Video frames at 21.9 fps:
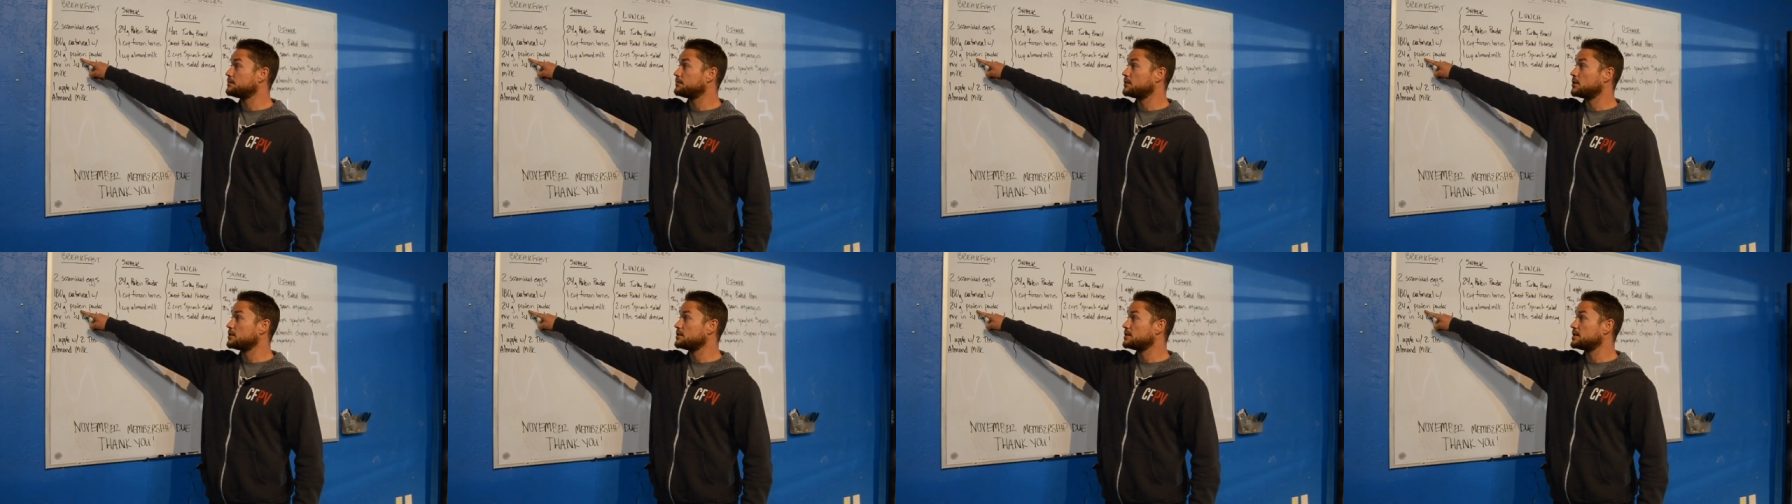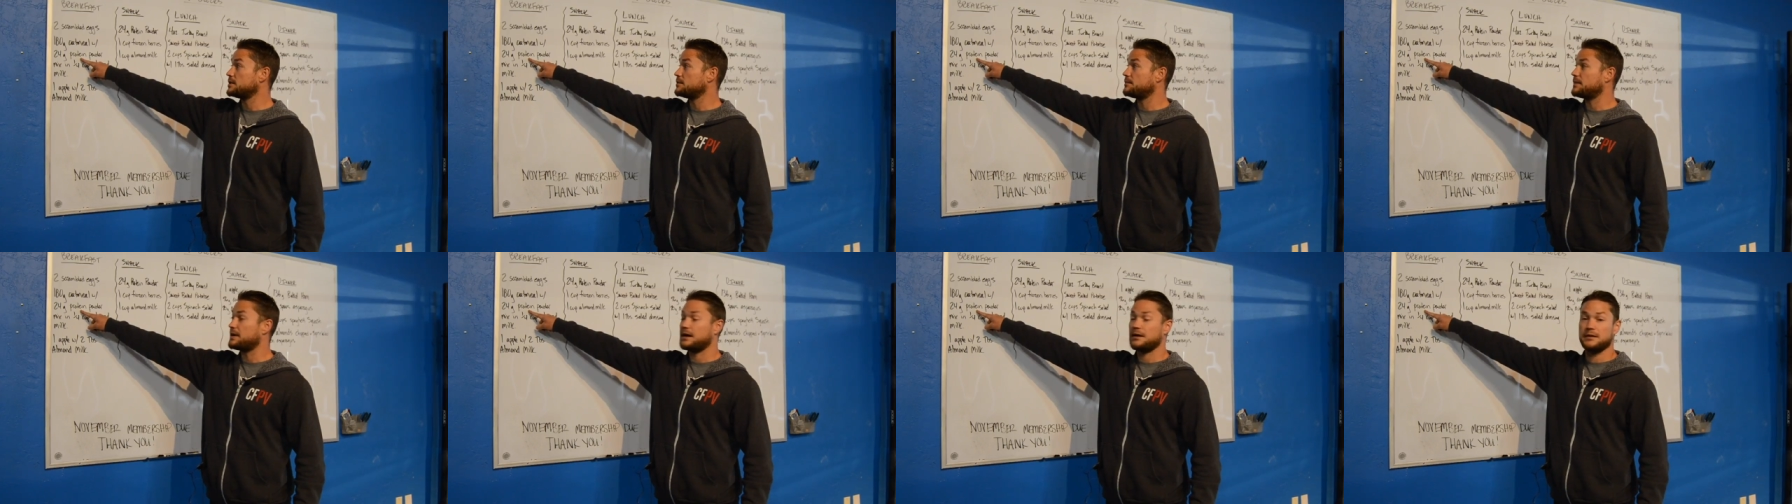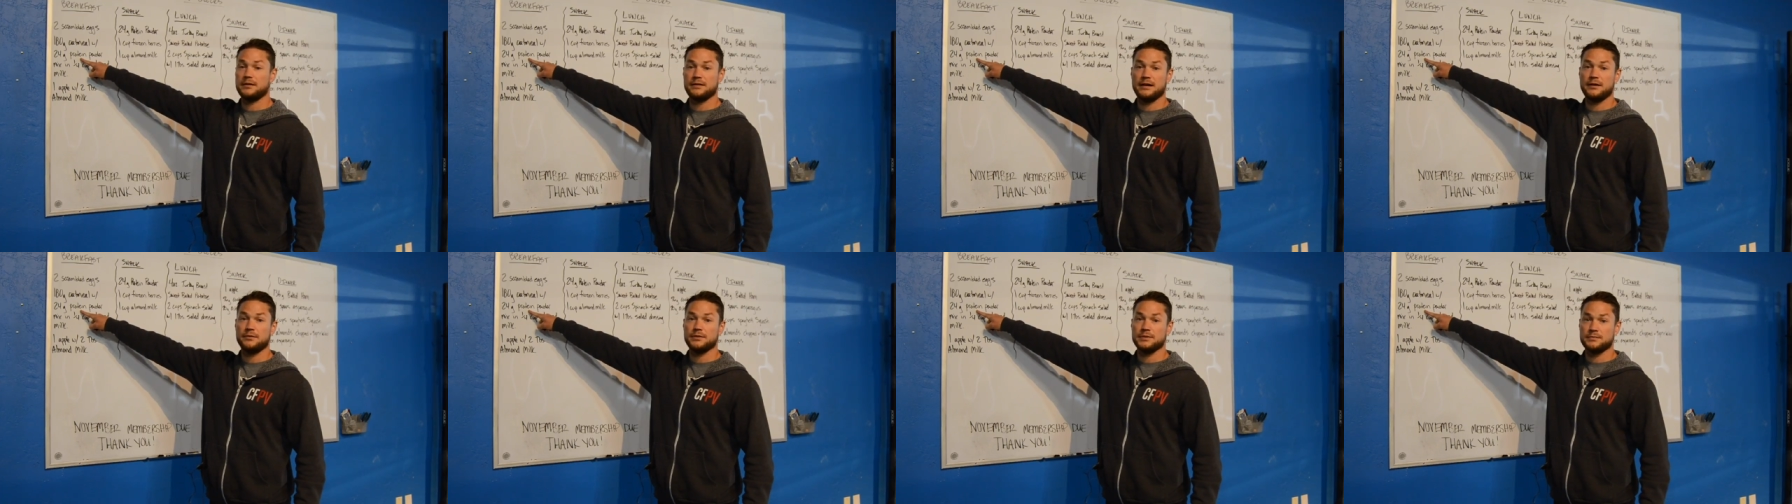protein
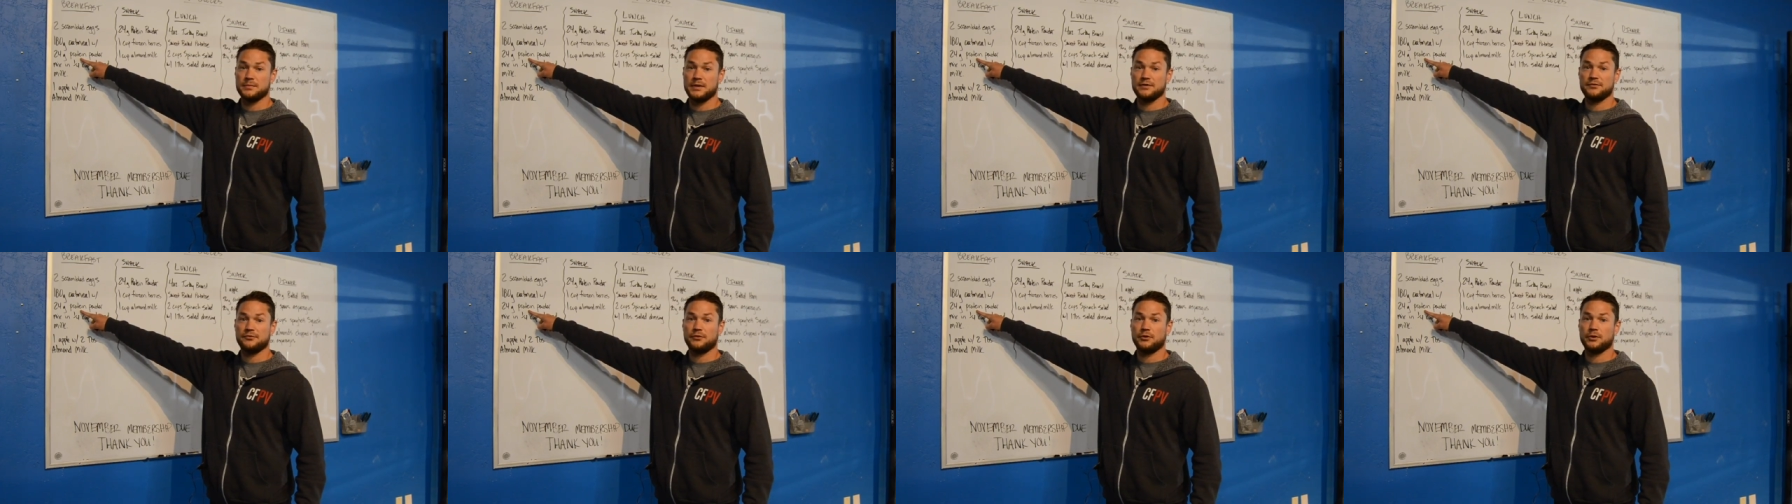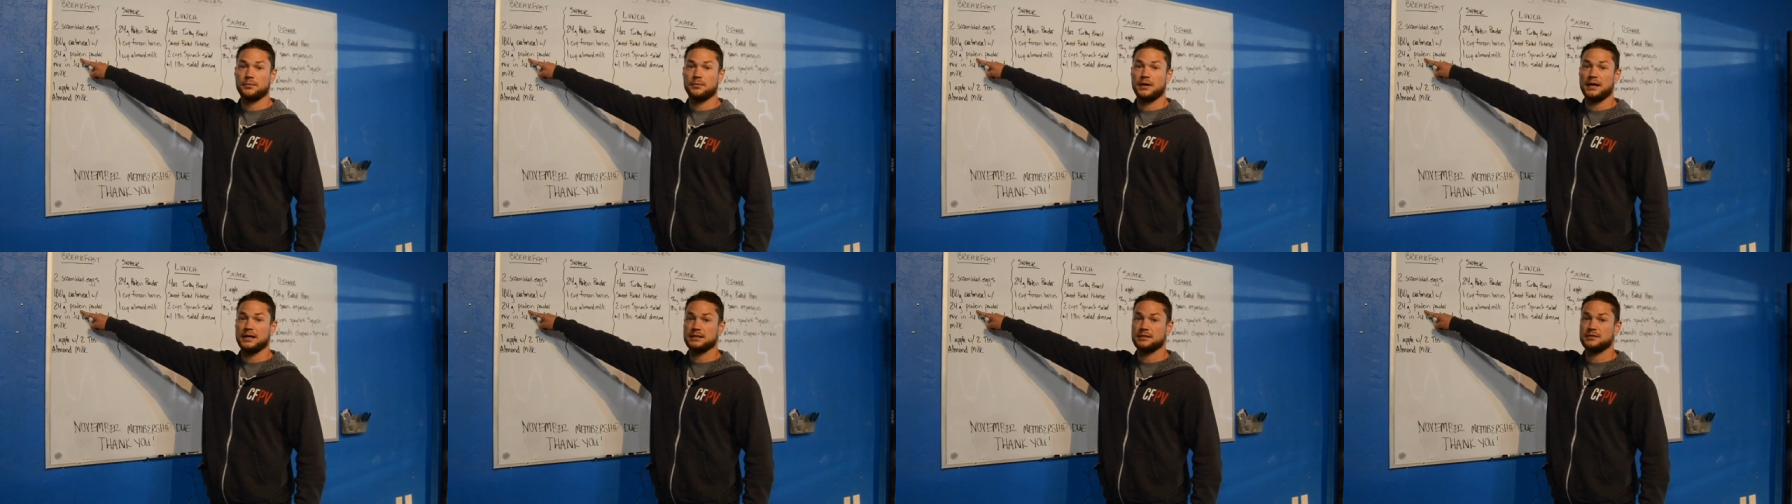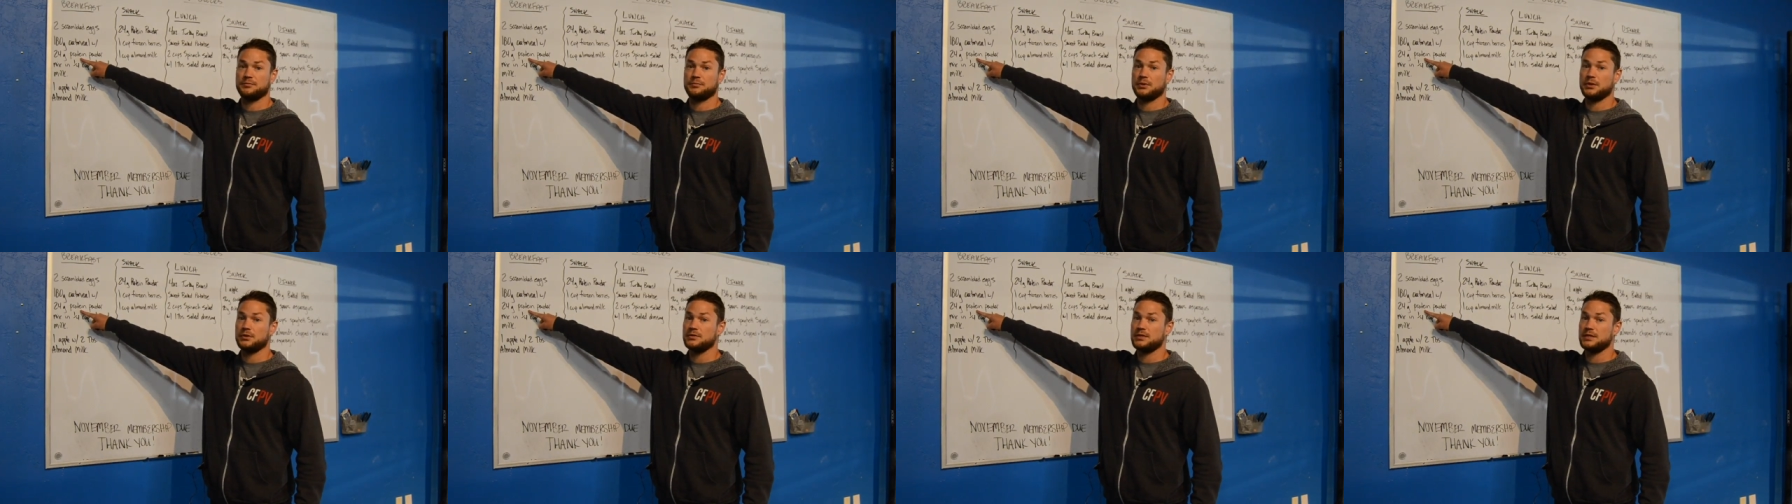powder, that was my four blocks
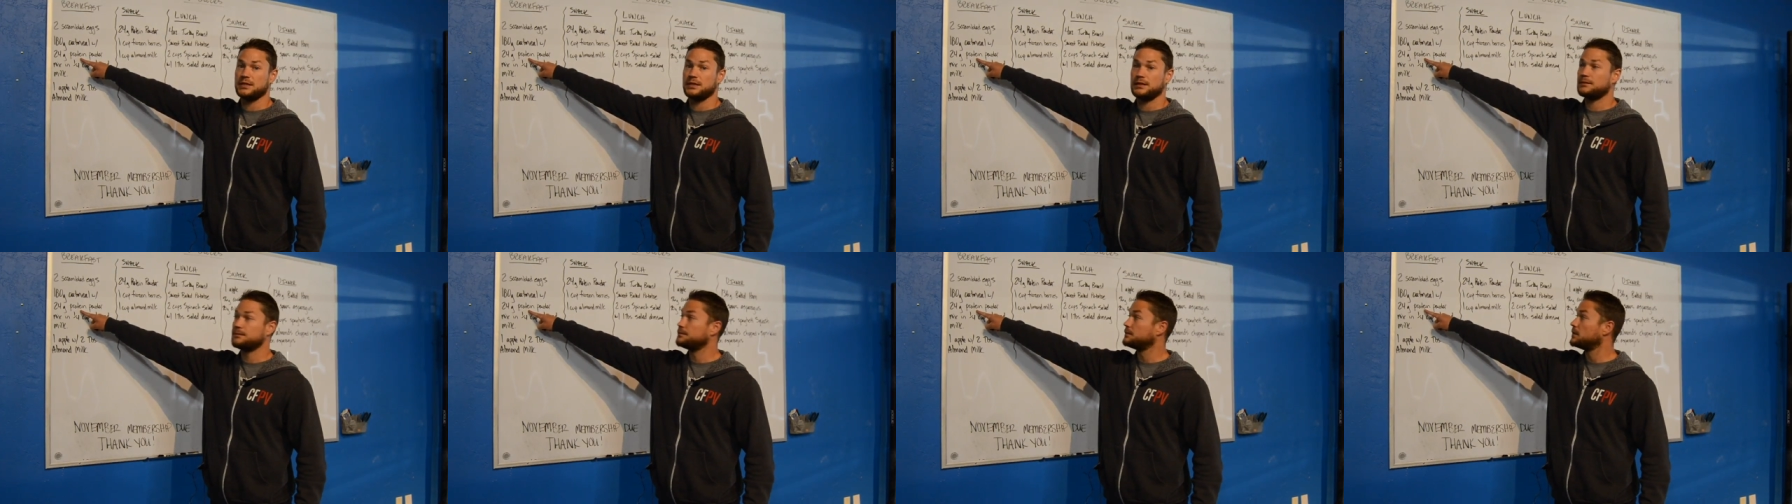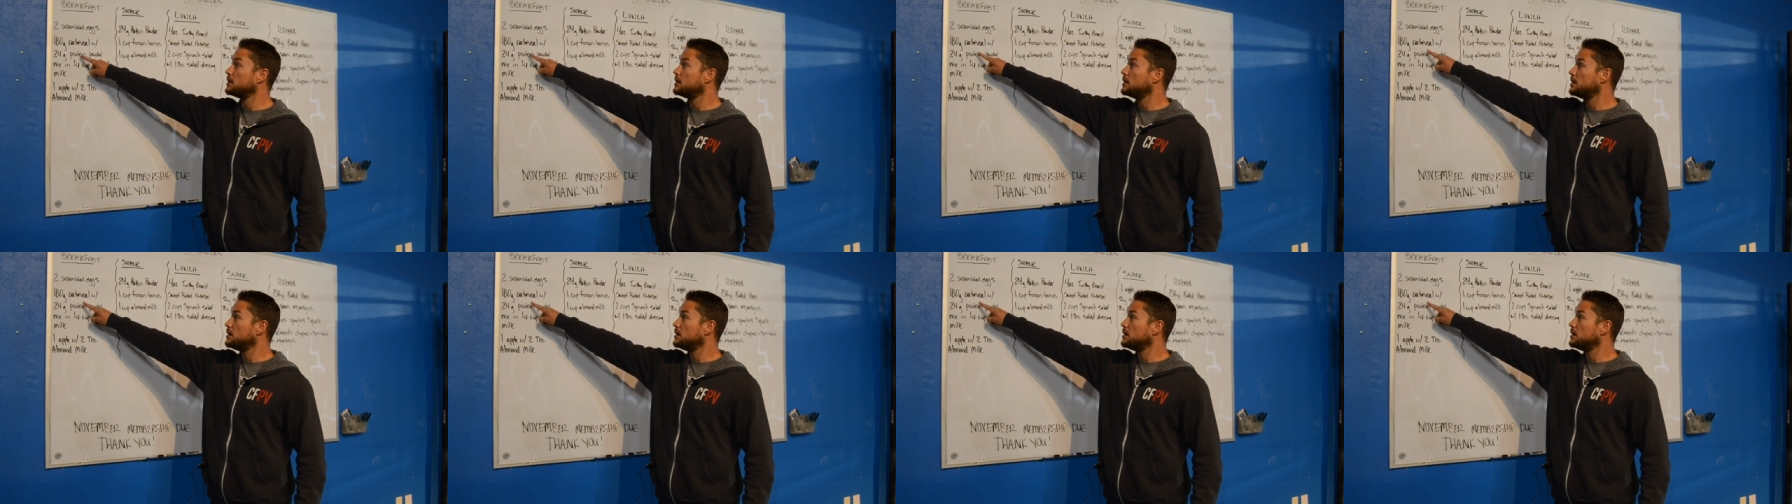of protein.